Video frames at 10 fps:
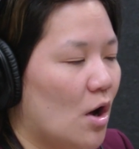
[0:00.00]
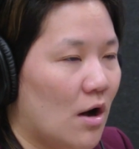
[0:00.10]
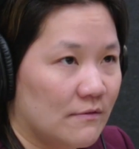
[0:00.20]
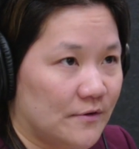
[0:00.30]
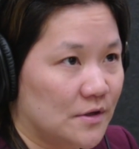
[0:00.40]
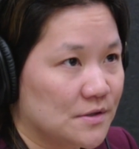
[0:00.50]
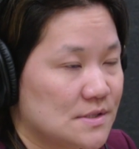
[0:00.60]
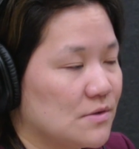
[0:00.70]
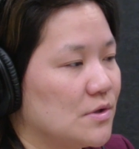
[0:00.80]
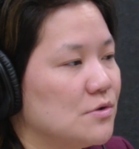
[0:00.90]
offer.
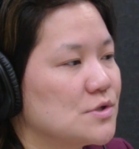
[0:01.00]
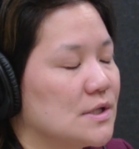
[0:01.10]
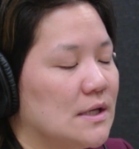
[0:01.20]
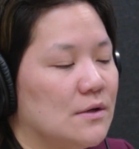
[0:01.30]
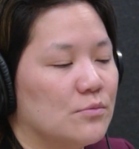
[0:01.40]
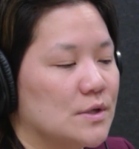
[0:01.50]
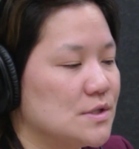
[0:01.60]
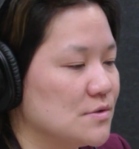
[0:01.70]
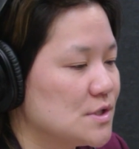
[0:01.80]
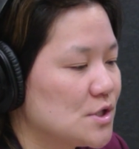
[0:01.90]
So usually
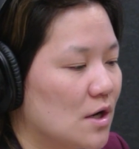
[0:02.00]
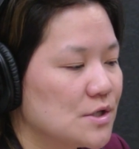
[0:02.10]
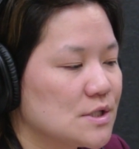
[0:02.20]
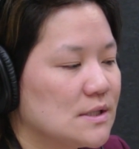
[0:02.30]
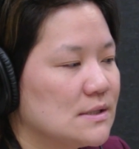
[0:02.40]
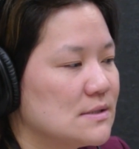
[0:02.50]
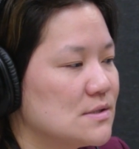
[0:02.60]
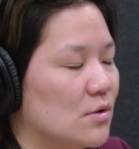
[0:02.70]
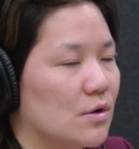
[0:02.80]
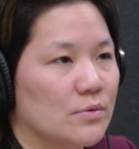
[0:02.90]
reduced
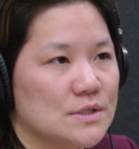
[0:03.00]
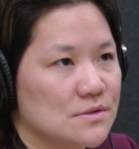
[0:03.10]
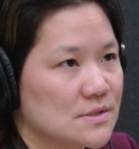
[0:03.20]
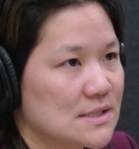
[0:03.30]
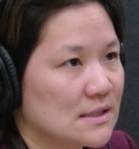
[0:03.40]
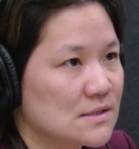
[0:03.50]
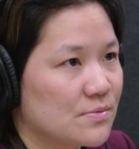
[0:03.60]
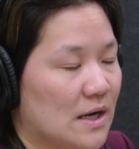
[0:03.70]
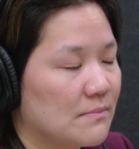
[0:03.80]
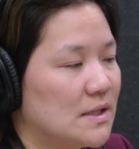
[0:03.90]
charges or reduced sentence
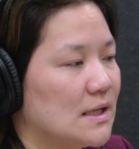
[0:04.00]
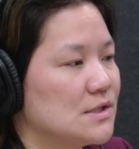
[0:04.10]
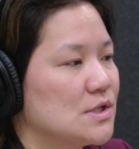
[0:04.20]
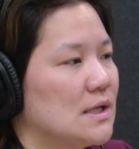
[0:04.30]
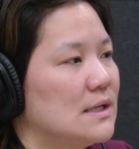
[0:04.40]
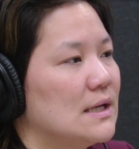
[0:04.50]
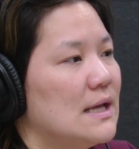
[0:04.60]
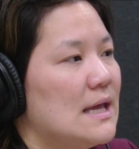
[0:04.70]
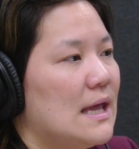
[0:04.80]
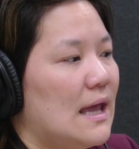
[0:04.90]
recommendation.
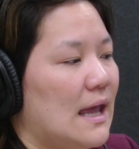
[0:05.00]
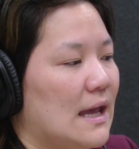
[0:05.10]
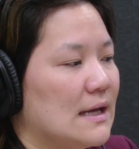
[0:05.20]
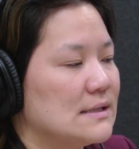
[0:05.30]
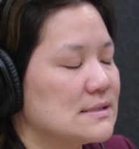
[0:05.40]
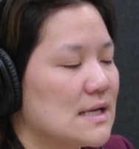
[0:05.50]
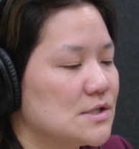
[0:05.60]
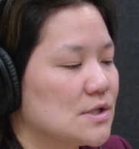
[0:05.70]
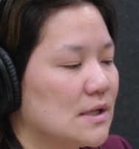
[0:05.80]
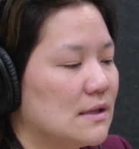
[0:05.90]
And
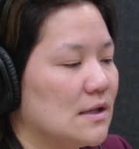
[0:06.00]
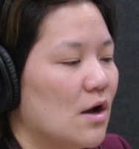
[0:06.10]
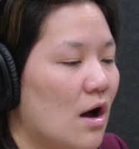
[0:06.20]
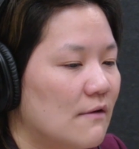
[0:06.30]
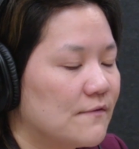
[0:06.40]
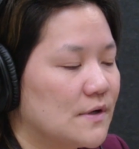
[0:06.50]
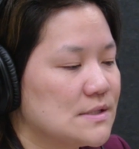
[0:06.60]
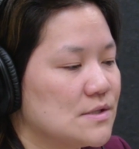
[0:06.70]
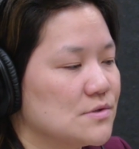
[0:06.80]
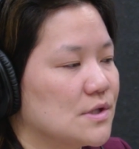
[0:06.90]
essentially, the offer
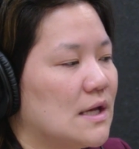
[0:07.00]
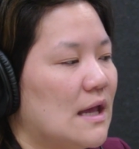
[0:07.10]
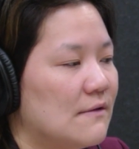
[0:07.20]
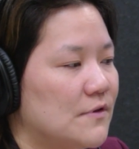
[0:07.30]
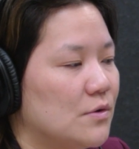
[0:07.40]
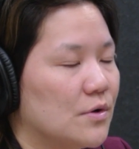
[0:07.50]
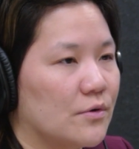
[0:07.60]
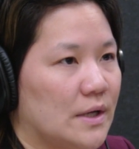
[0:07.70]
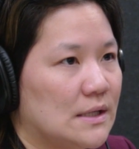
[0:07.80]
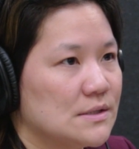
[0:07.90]
is usually if you
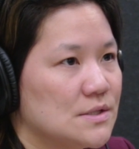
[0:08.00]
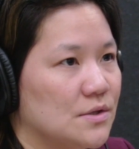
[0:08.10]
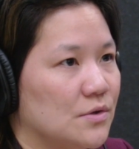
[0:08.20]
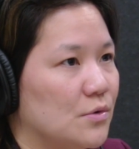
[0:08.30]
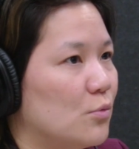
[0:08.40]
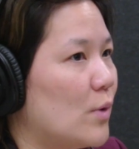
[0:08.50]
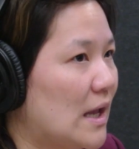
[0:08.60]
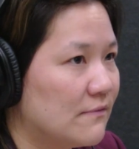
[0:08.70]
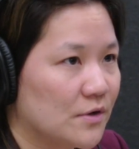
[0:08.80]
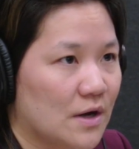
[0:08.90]
agree to
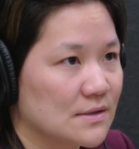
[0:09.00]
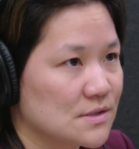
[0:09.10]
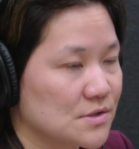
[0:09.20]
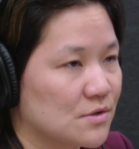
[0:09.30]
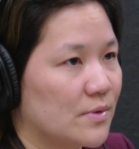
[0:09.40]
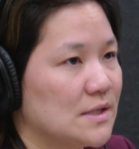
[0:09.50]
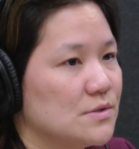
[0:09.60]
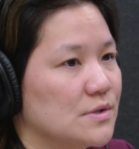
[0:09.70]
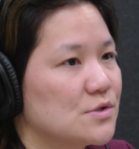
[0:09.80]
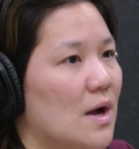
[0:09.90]
waive your constitutional right
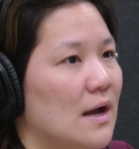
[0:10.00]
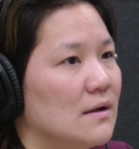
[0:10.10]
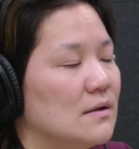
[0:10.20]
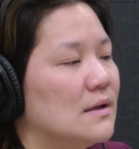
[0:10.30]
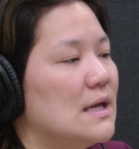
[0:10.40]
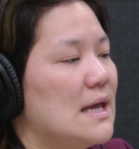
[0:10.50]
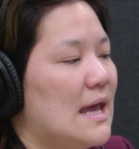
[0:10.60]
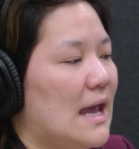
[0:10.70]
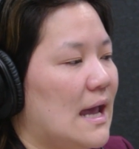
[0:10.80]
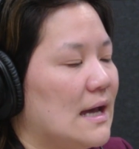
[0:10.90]
to a trial
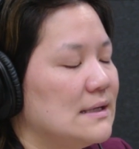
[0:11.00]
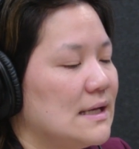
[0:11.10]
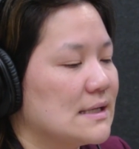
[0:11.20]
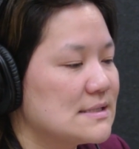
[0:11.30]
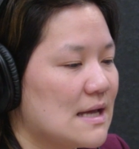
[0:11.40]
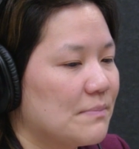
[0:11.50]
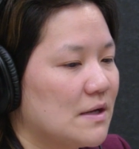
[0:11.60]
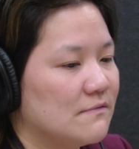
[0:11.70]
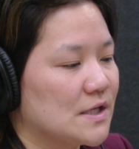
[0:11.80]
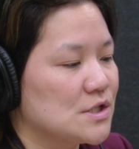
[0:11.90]
and accept
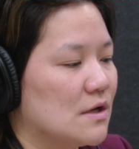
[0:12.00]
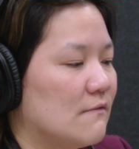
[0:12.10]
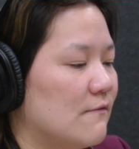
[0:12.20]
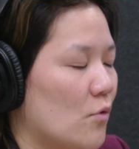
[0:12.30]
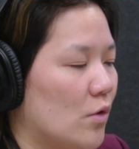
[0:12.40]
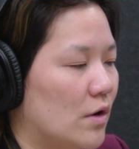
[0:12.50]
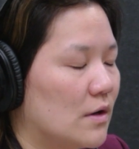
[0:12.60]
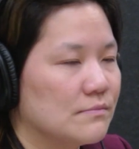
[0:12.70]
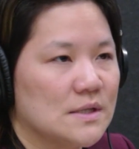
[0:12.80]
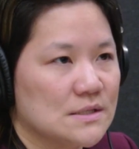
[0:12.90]
conviction
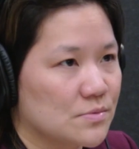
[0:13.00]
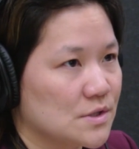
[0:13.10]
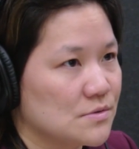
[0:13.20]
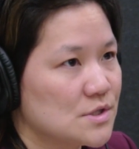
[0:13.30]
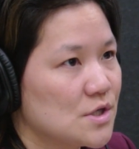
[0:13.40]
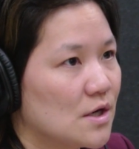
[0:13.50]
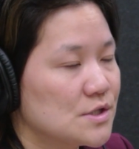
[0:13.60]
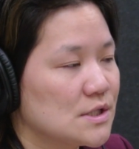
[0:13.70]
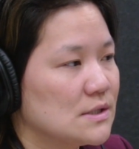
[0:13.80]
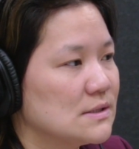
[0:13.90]
for these reduced
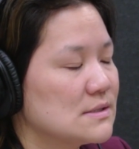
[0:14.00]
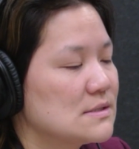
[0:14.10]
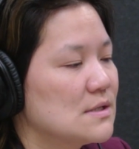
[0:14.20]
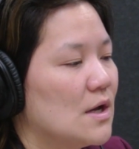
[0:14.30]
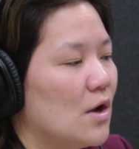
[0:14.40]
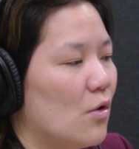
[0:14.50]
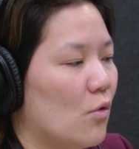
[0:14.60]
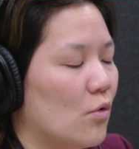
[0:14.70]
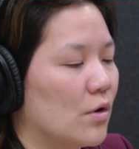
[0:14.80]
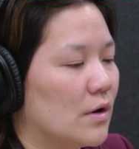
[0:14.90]
charges,
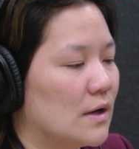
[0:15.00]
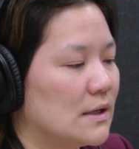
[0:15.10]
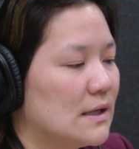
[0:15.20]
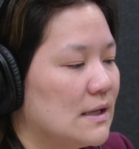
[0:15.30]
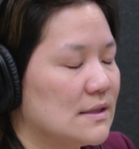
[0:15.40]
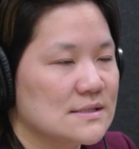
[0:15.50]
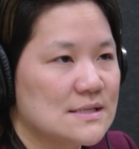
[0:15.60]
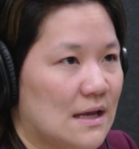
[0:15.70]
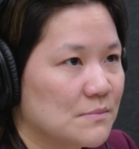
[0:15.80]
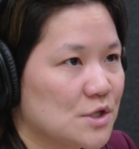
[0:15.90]
or the
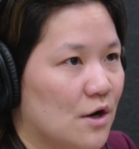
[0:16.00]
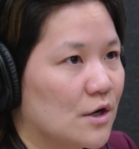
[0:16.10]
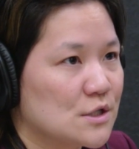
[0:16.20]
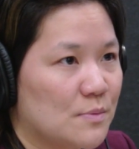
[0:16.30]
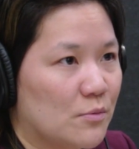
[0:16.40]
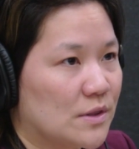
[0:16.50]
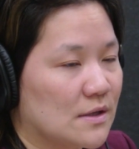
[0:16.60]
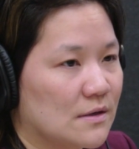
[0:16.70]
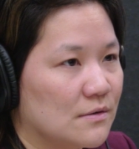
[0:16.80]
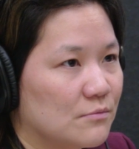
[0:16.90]
same charge but with
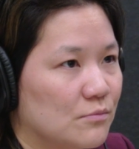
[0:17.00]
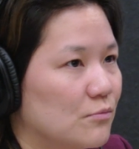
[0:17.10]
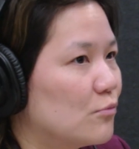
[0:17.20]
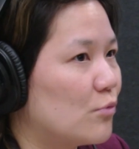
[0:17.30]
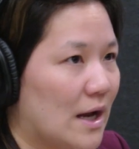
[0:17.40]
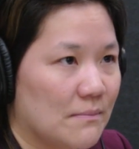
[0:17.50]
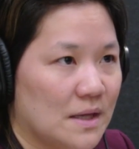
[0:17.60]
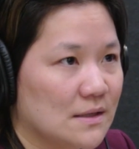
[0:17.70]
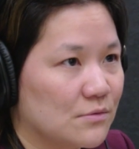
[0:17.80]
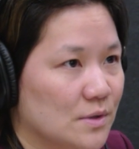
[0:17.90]
a
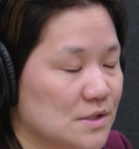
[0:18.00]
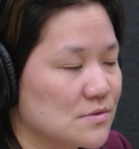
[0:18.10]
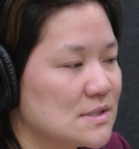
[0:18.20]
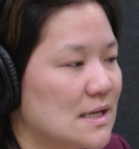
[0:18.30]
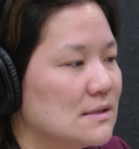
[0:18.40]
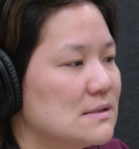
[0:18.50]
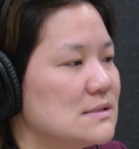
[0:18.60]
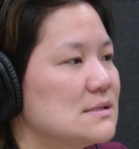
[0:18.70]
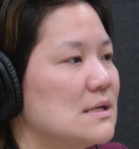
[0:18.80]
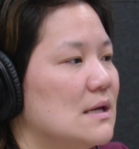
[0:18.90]
recommended reduced
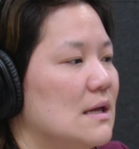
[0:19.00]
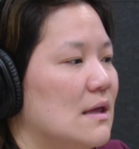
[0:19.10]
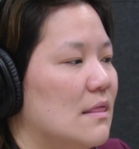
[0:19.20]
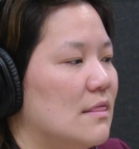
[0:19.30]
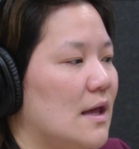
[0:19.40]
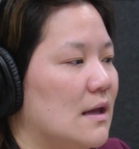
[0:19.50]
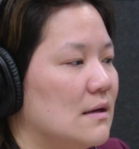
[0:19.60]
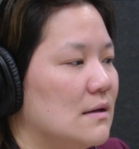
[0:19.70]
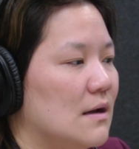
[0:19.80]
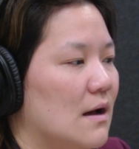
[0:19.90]
sentence,
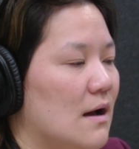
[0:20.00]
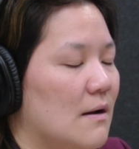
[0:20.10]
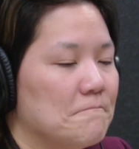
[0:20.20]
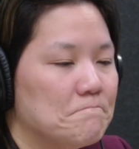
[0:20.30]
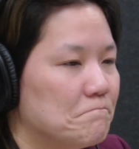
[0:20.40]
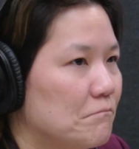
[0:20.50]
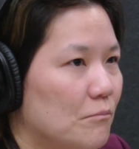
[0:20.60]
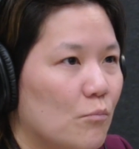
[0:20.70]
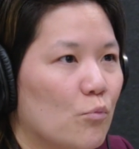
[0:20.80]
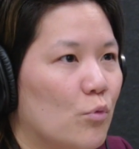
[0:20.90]
then
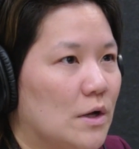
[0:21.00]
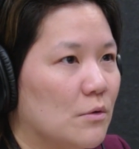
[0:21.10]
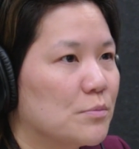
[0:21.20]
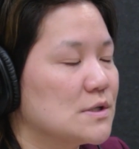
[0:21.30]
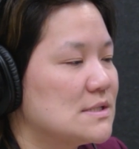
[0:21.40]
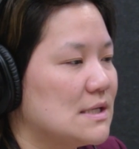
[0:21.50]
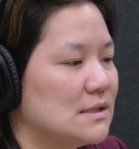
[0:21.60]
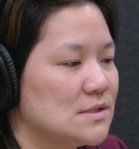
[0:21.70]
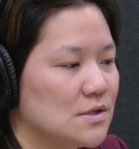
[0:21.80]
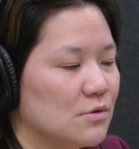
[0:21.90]
we'll
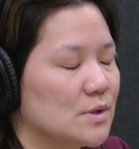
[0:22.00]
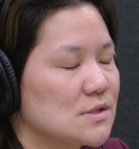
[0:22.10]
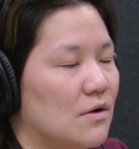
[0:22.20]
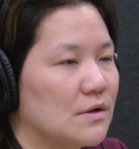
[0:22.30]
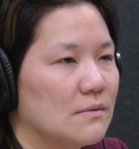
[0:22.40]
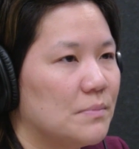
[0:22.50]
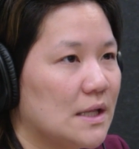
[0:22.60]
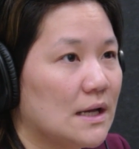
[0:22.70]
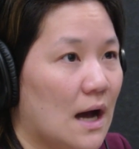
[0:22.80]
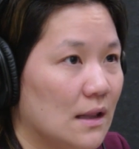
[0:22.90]
proceed to what's called a
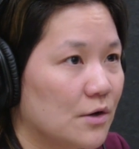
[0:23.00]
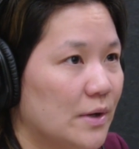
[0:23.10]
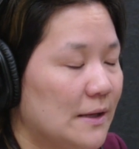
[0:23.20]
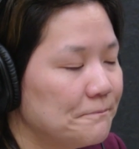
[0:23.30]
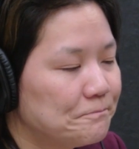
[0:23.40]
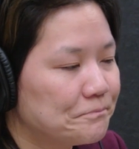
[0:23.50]
plea colloquy.